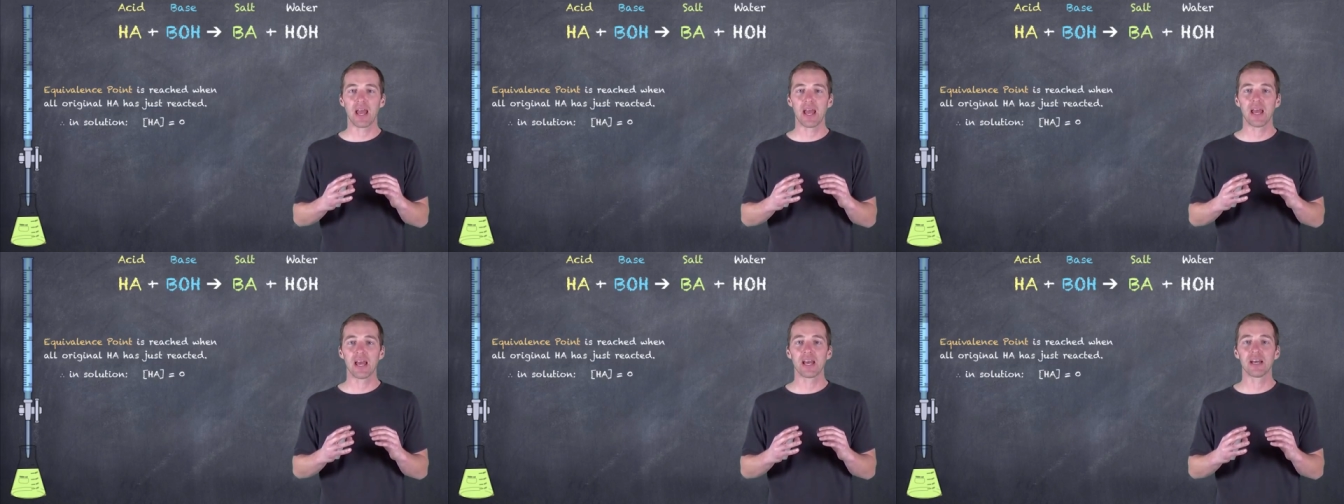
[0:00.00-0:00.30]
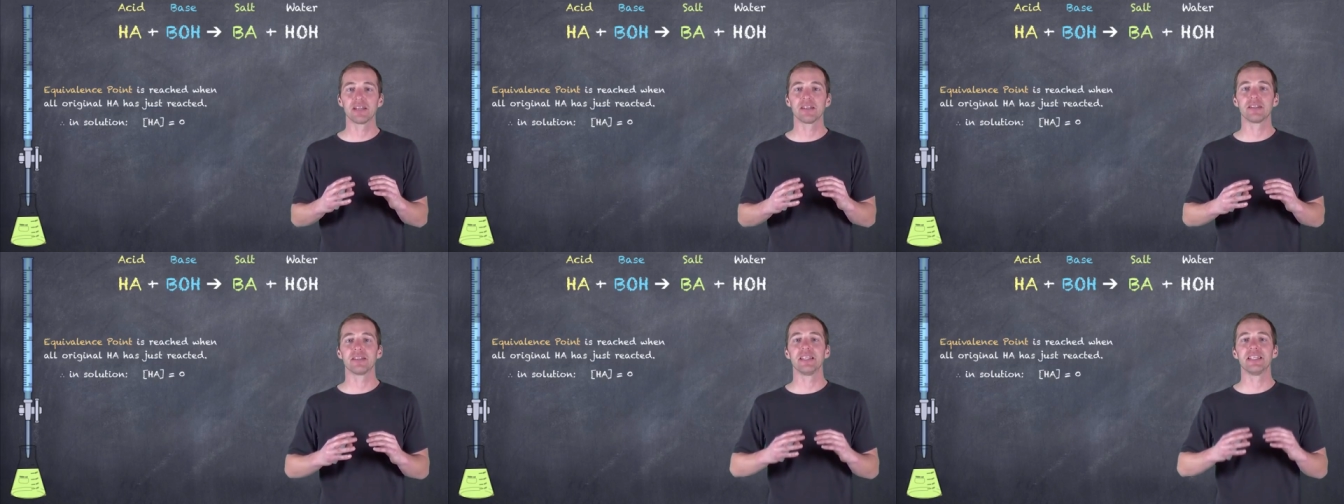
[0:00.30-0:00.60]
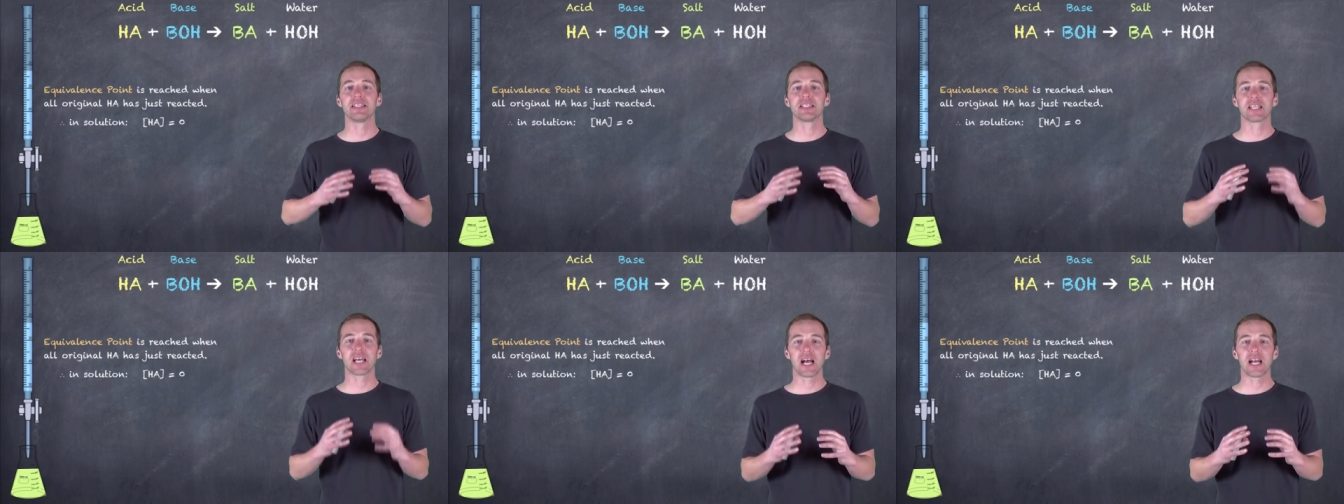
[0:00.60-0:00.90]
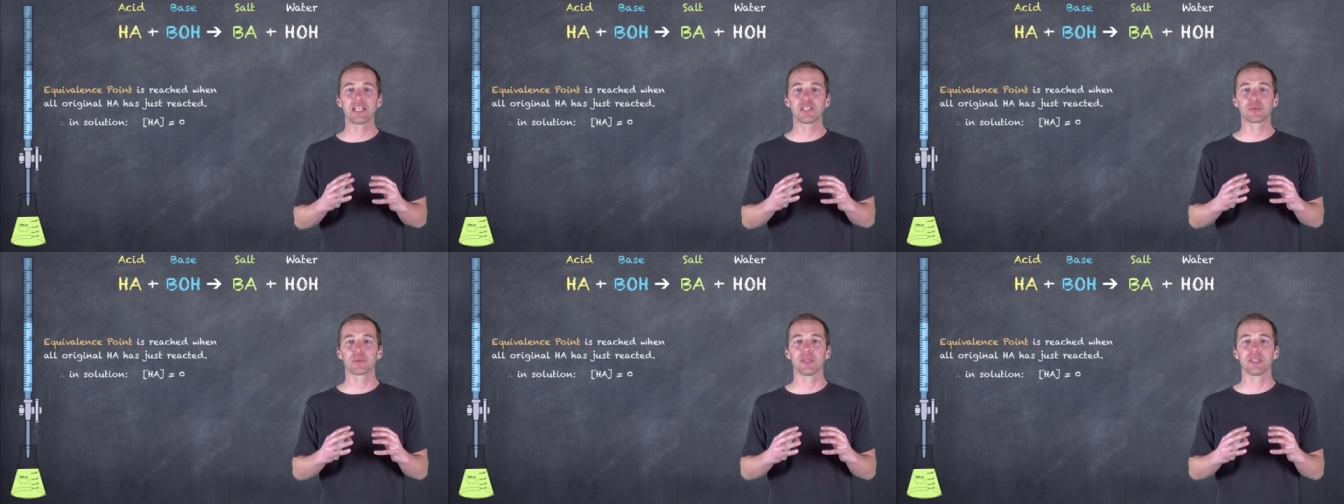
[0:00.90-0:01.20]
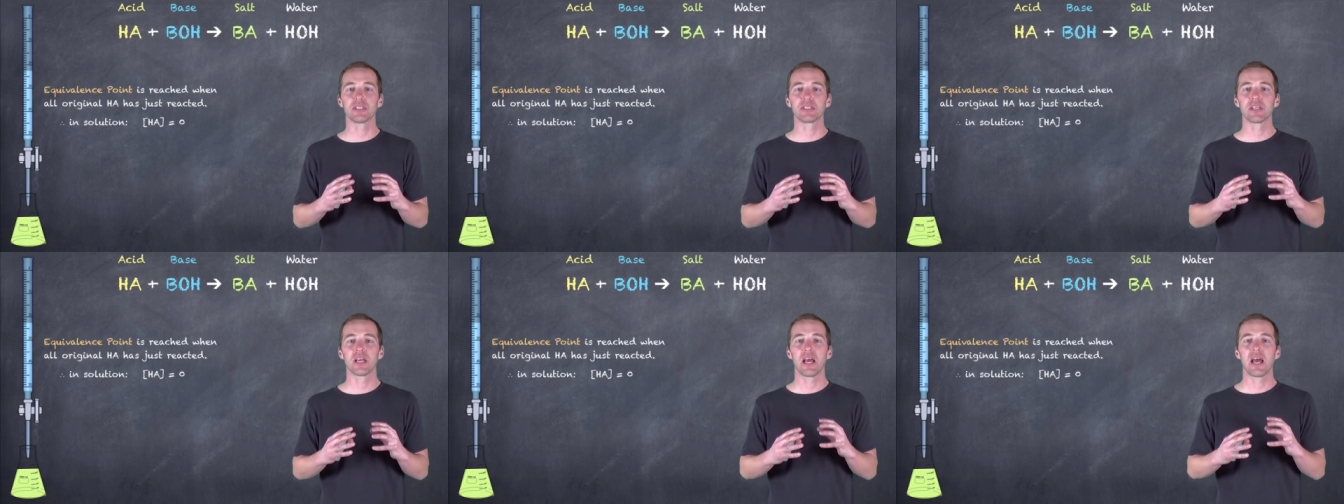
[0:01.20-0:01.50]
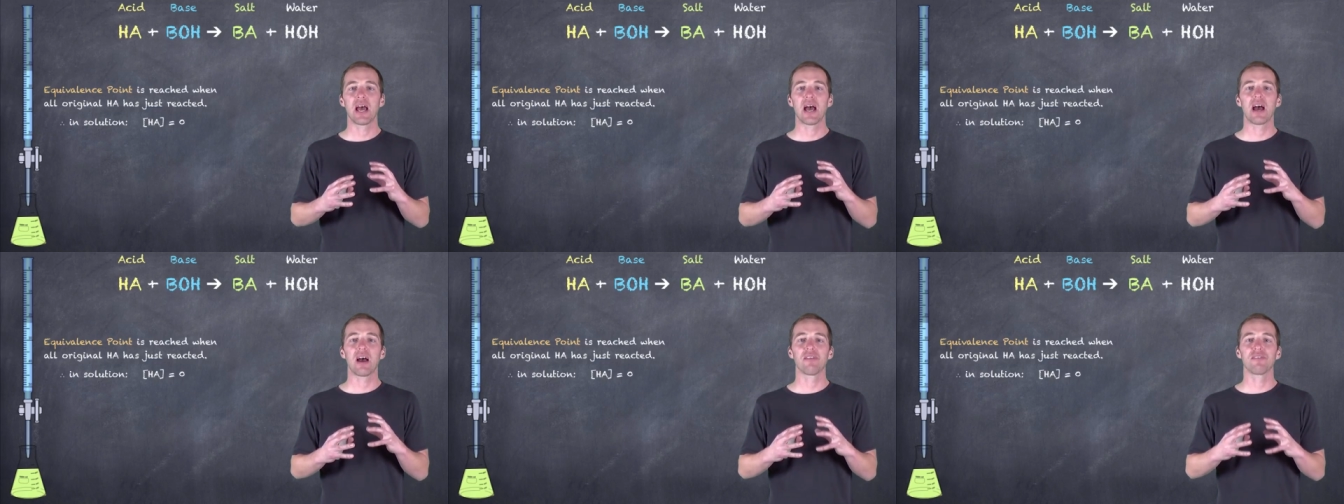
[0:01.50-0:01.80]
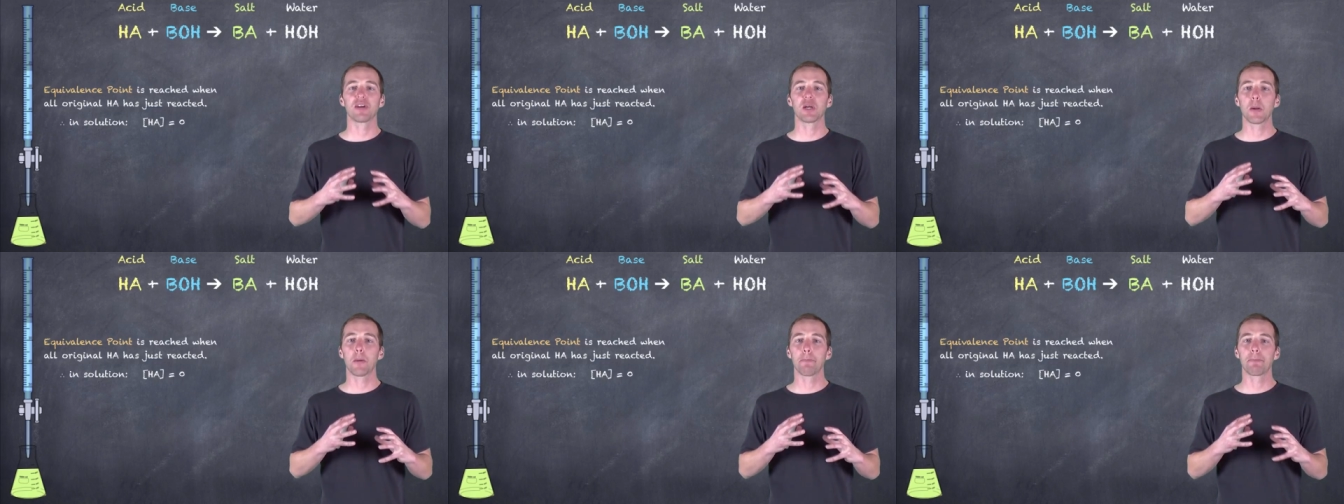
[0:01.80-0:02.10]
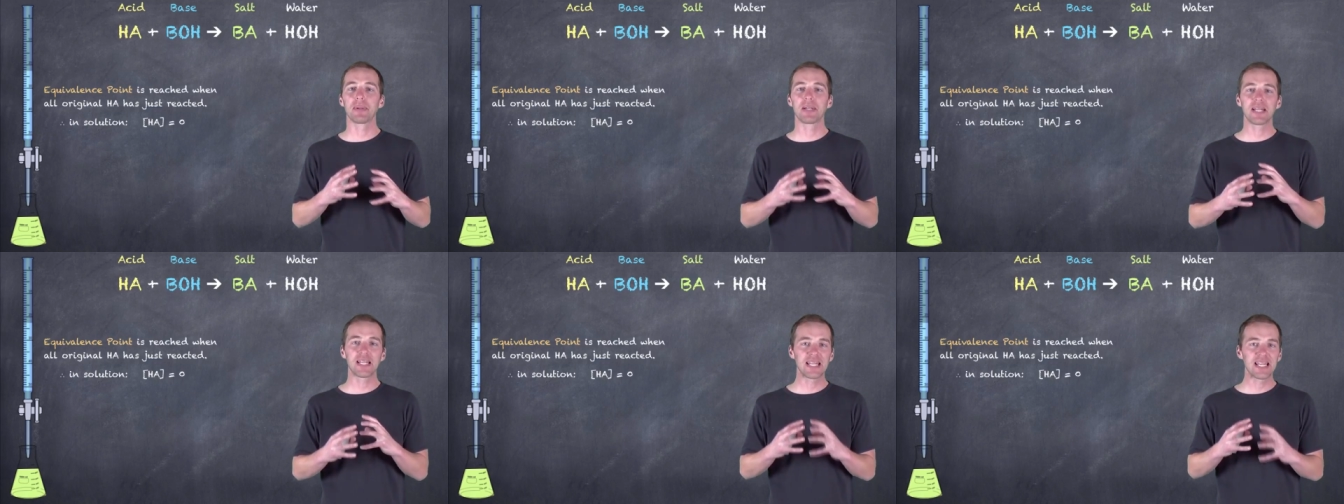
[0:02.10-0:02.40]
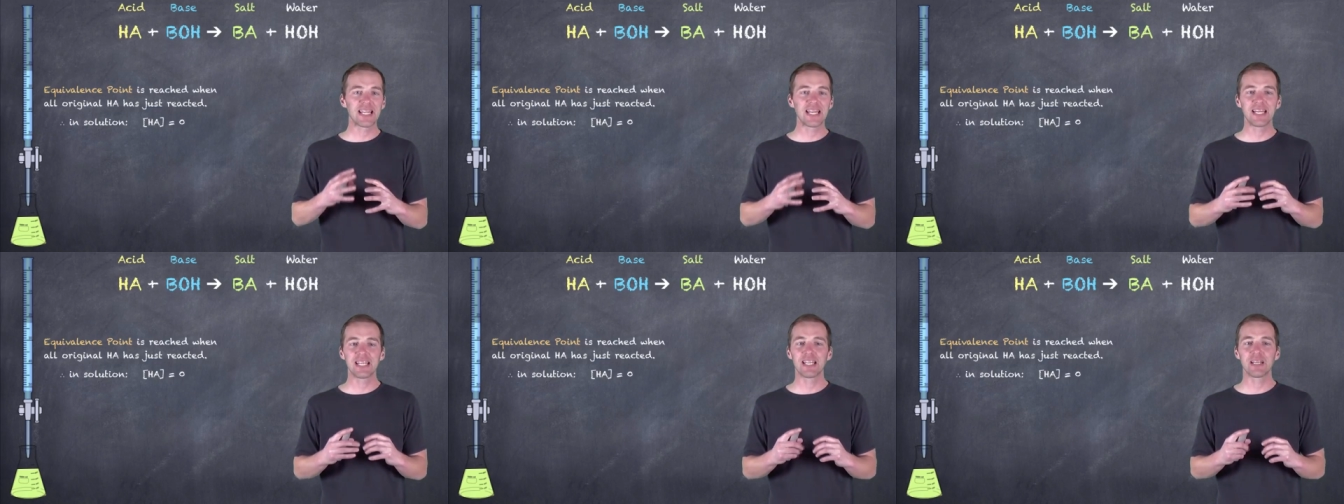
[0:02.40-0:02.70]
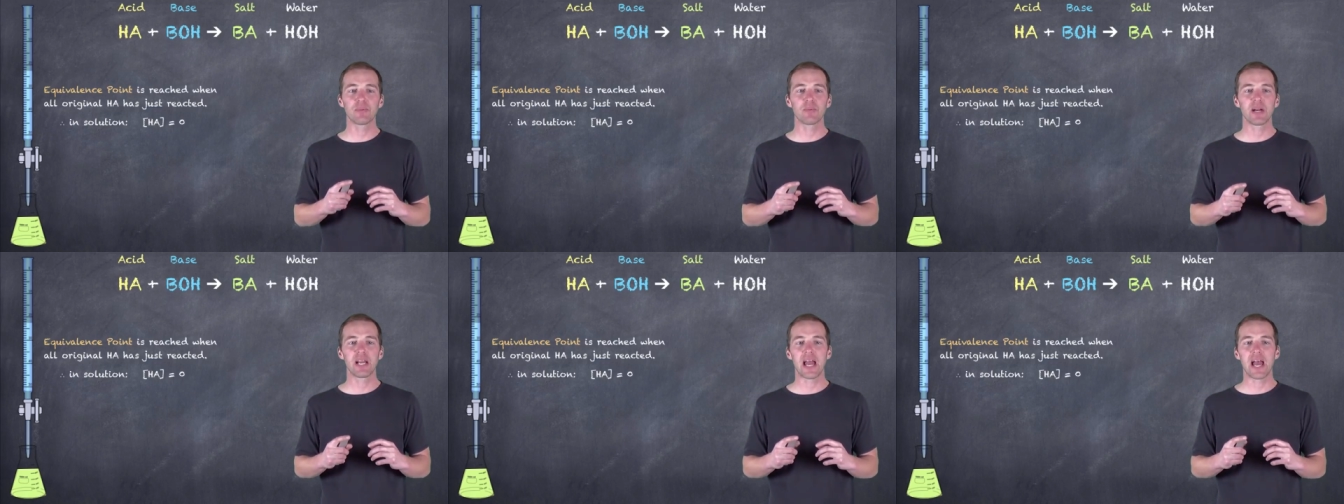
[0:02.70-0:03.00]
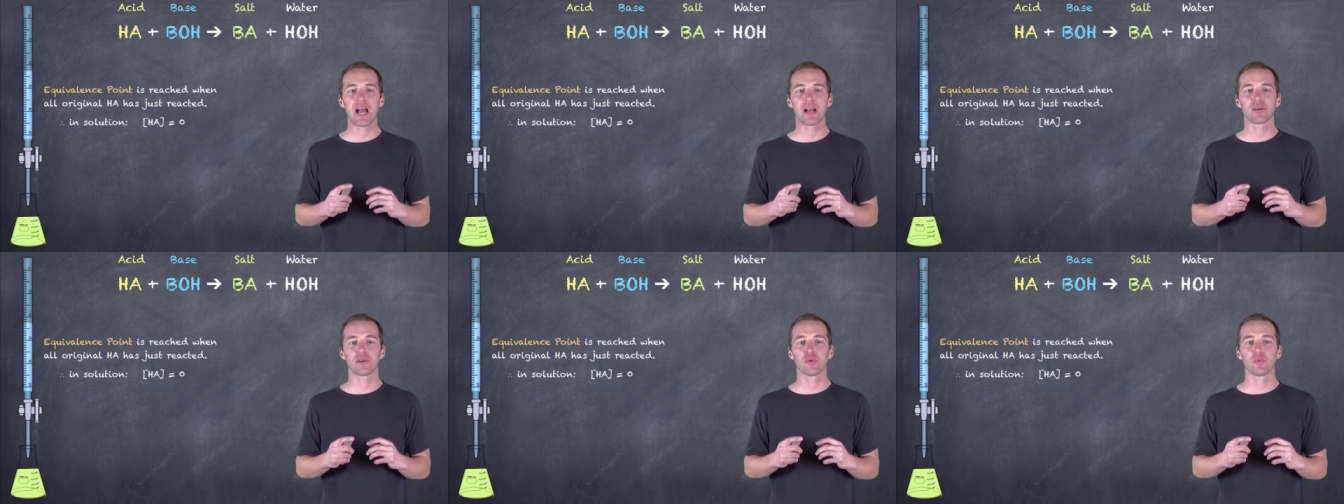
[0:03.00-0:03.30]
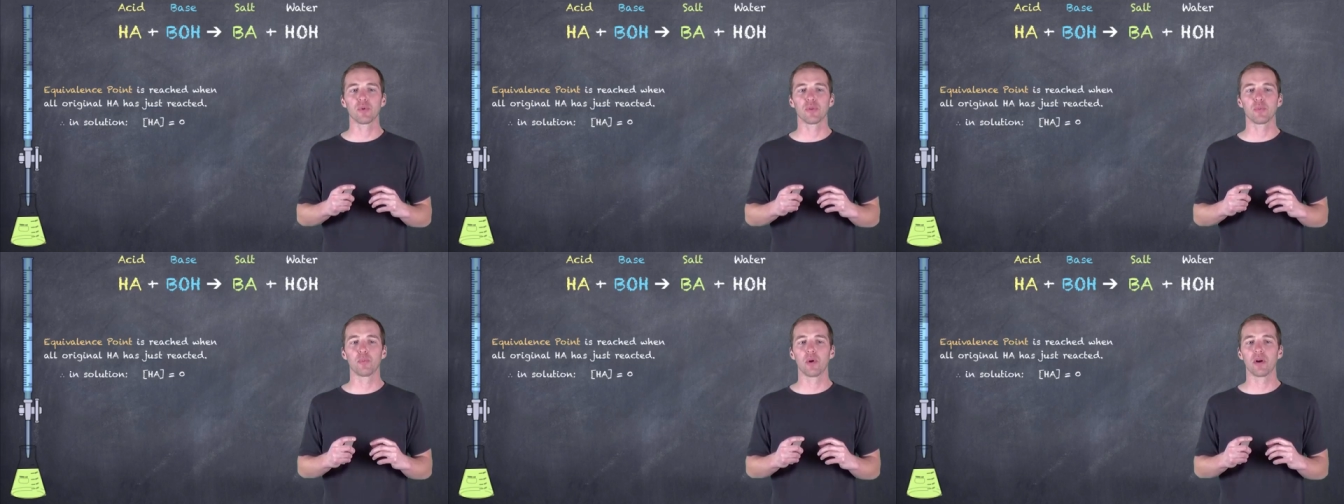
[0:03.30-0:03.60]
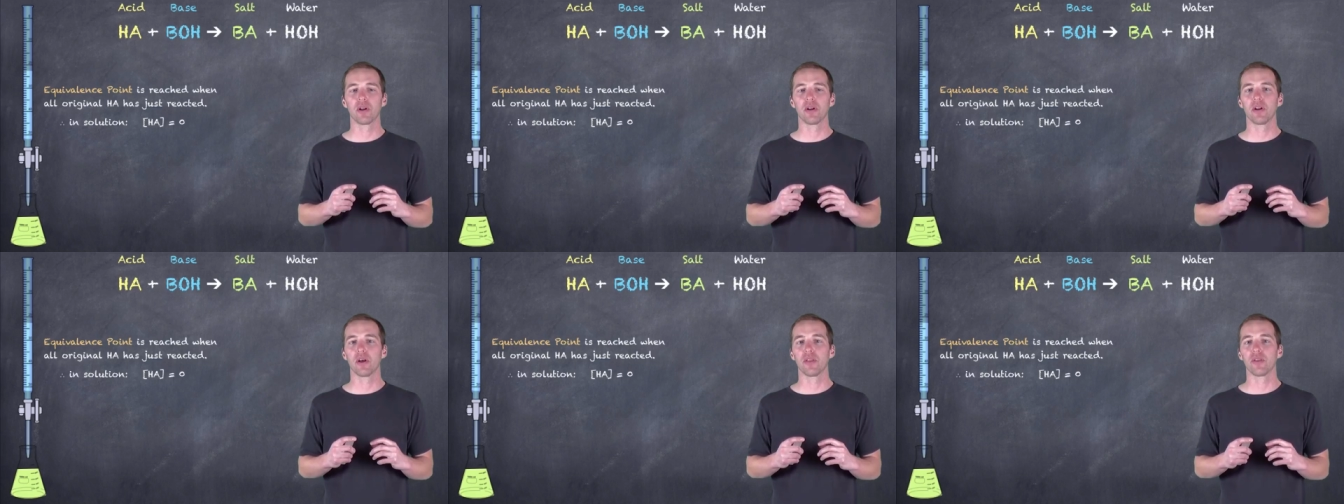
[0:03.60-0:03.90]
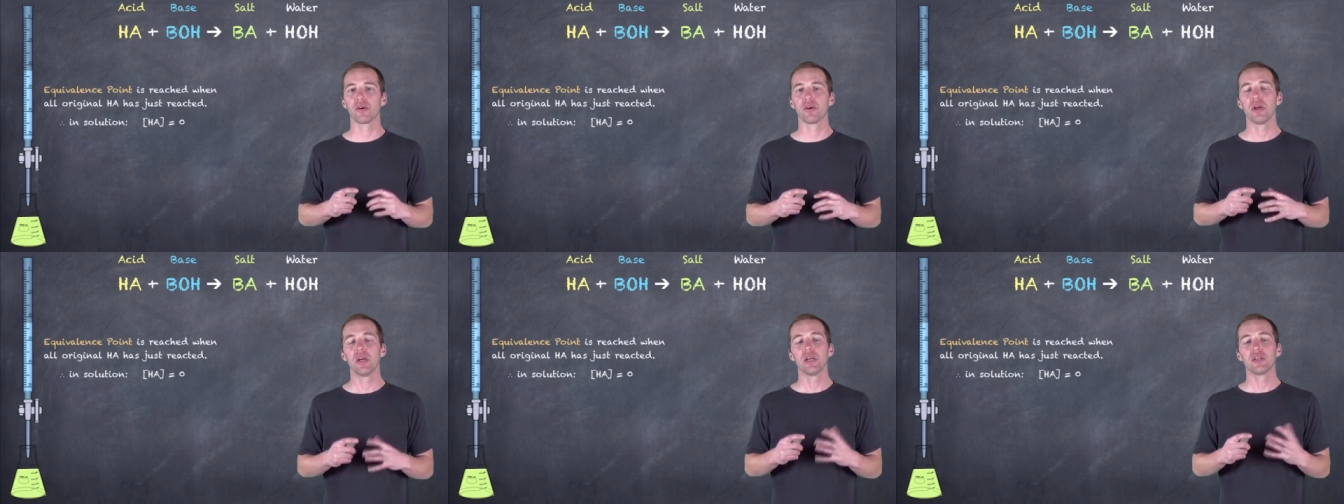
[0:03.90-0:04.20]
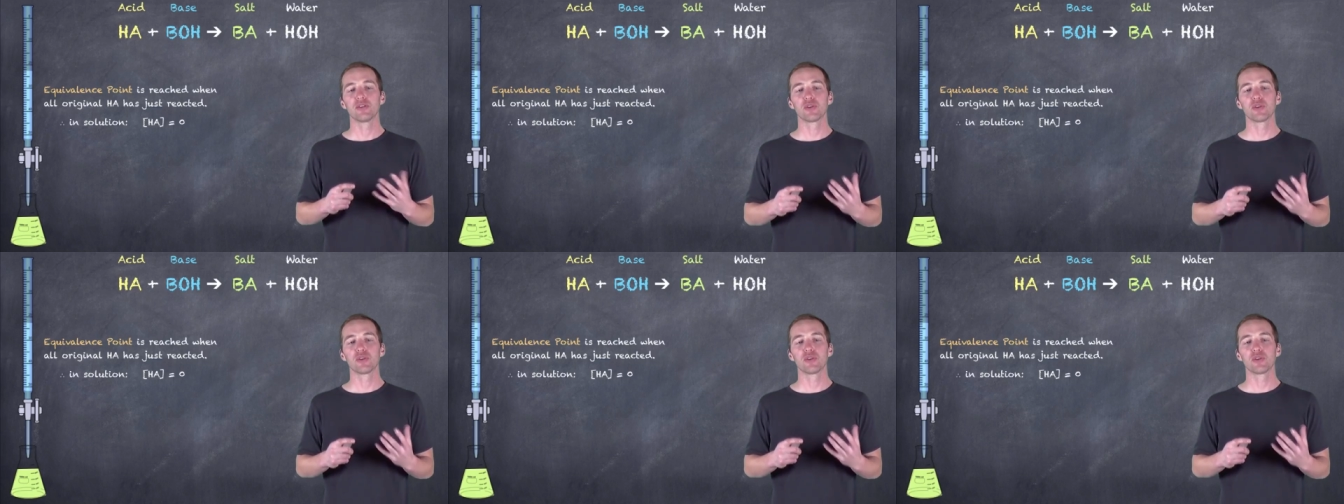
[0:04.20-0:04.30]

and the titrant have completely reacted with one another.